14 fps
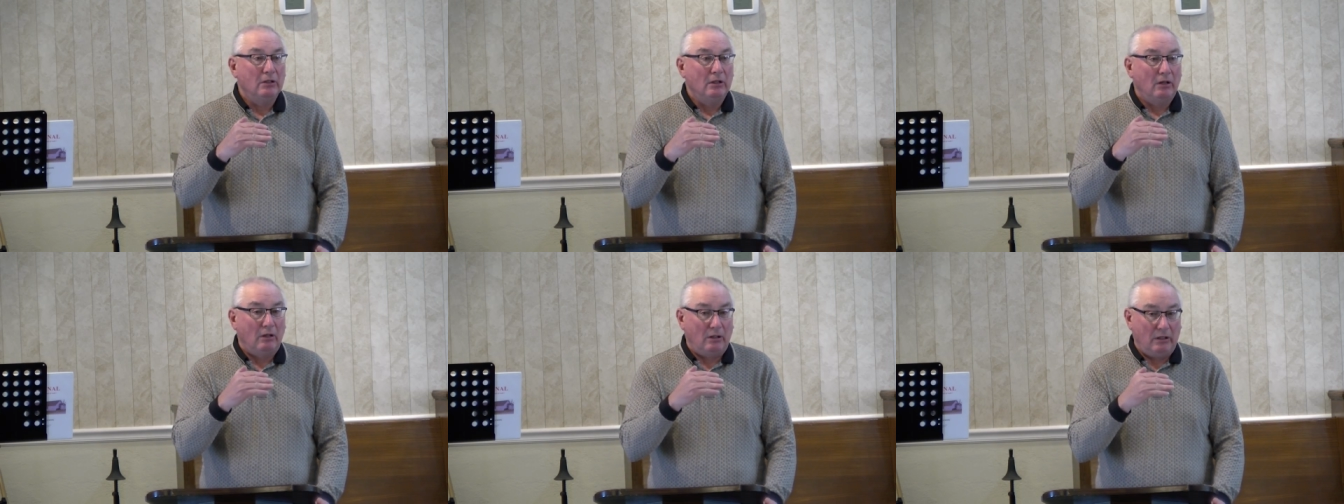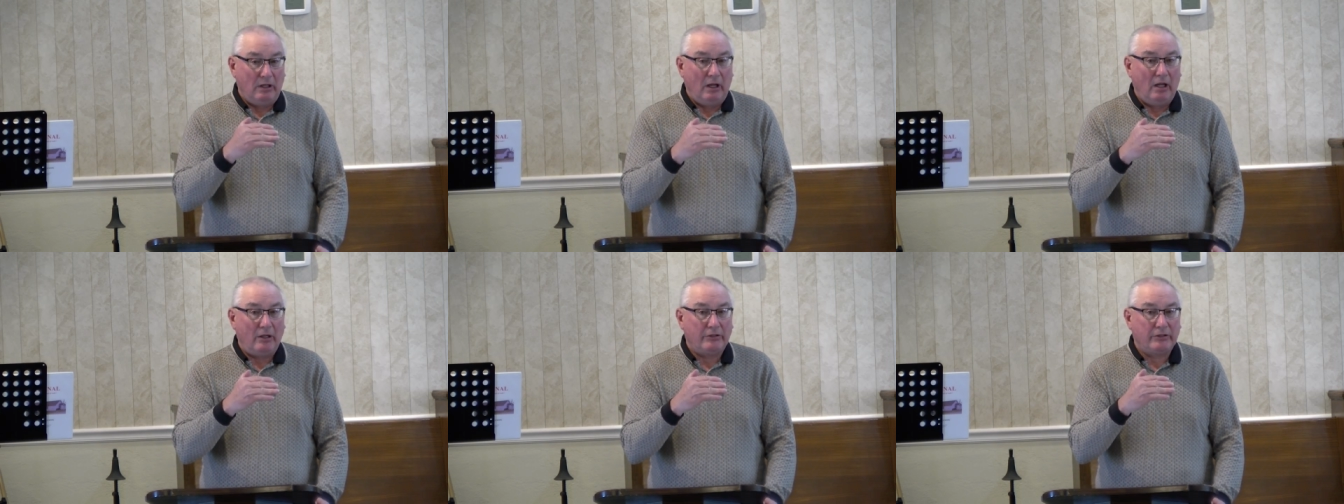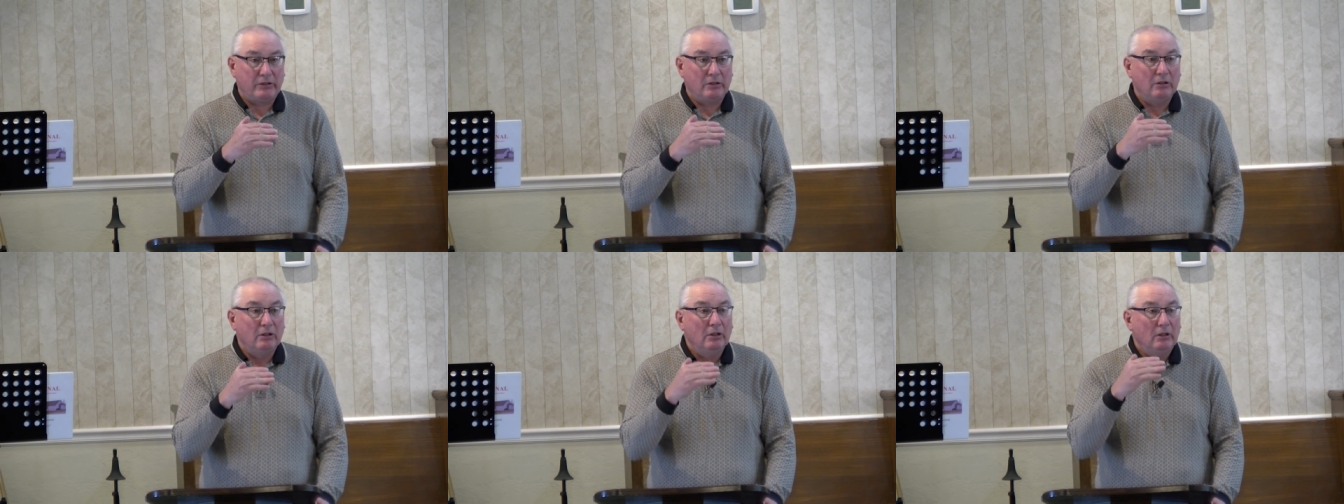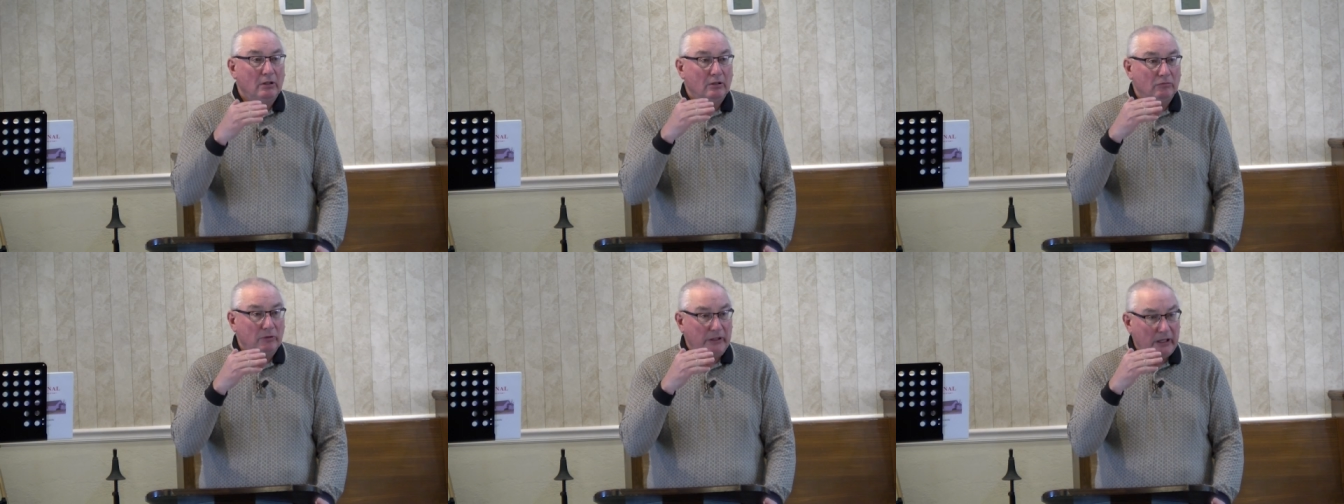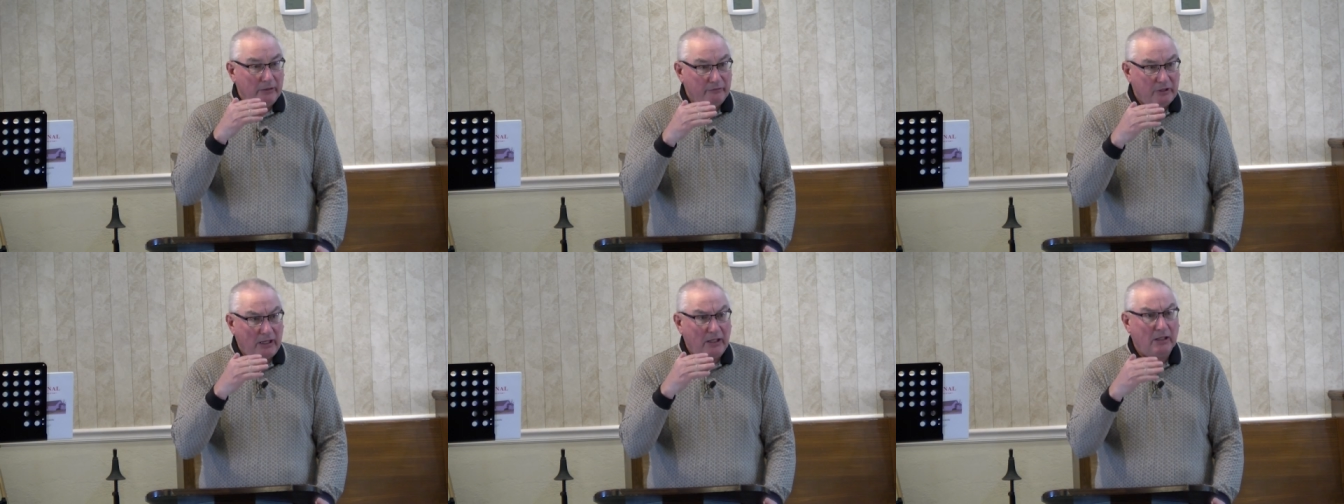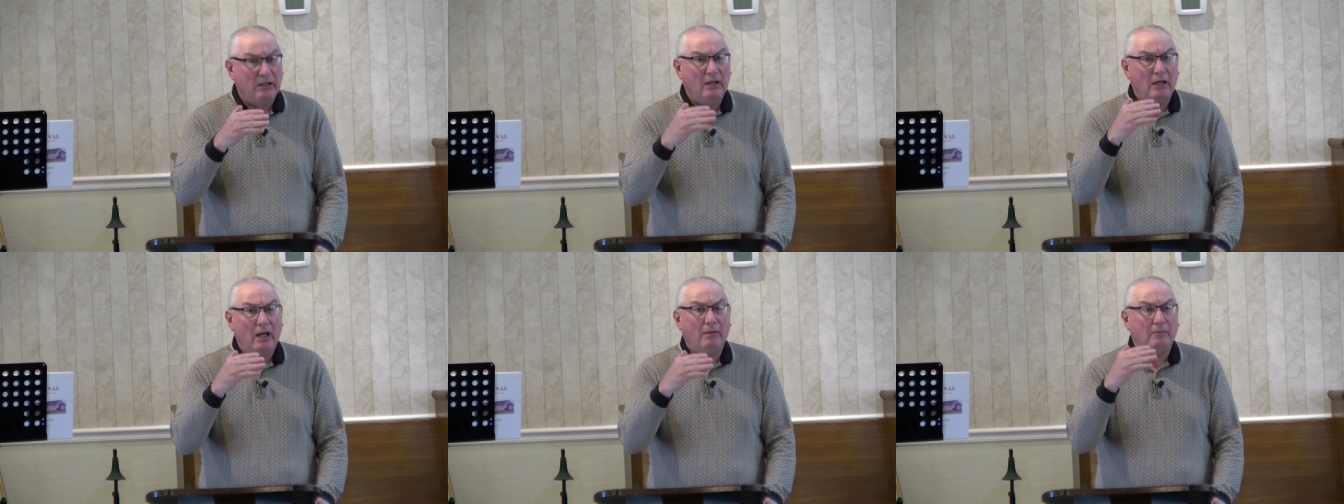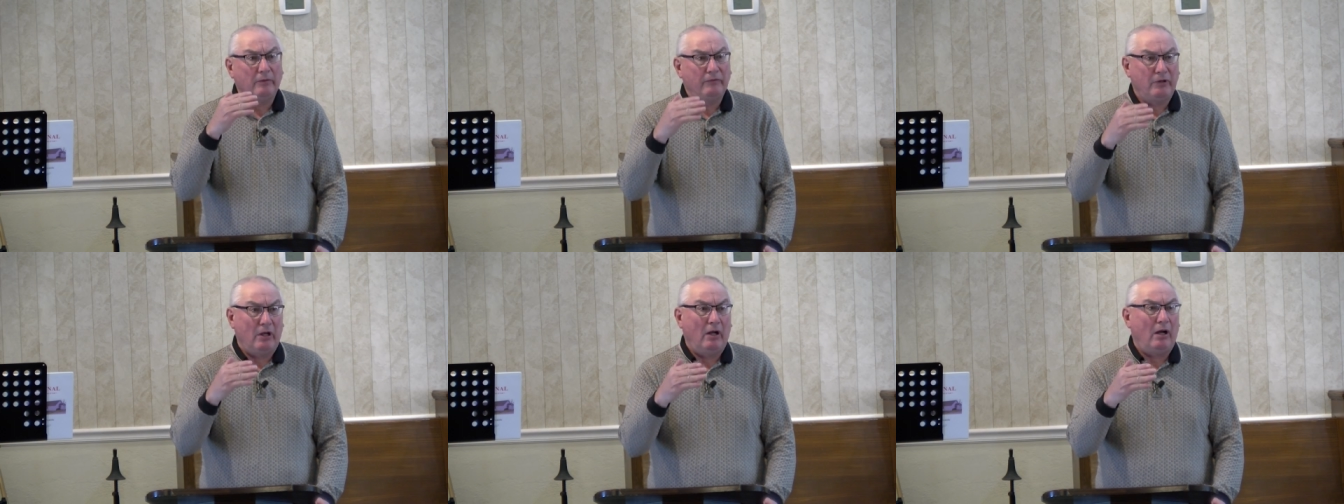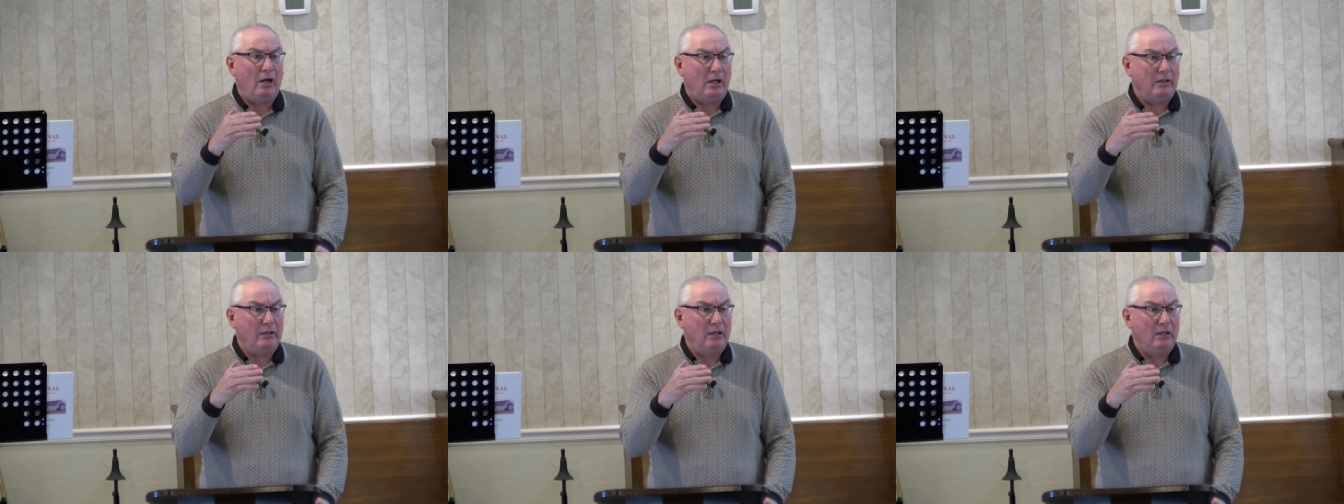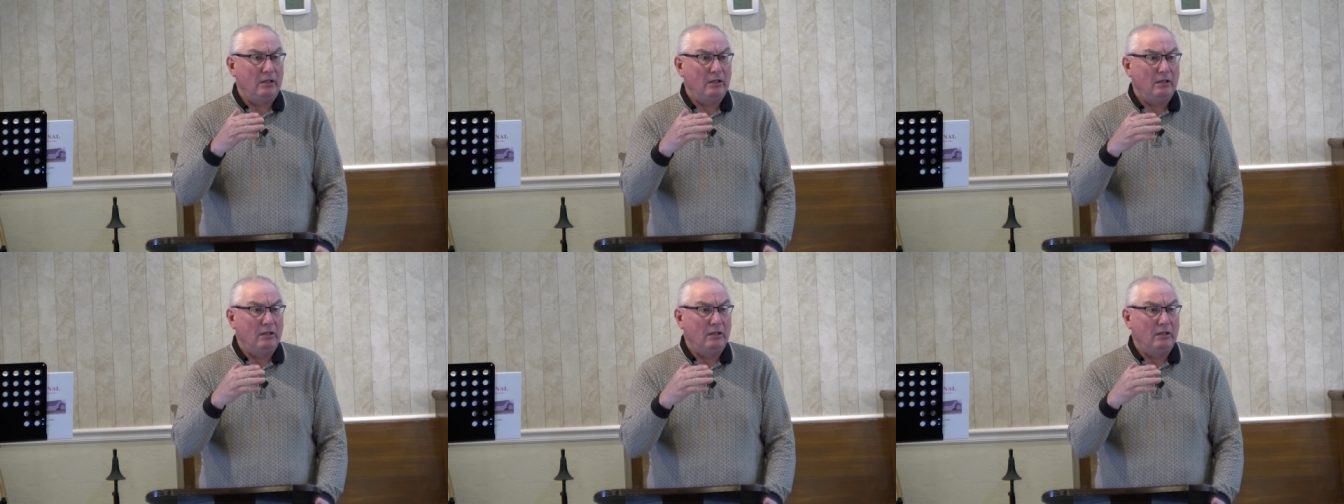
on us. We have taken the name of God,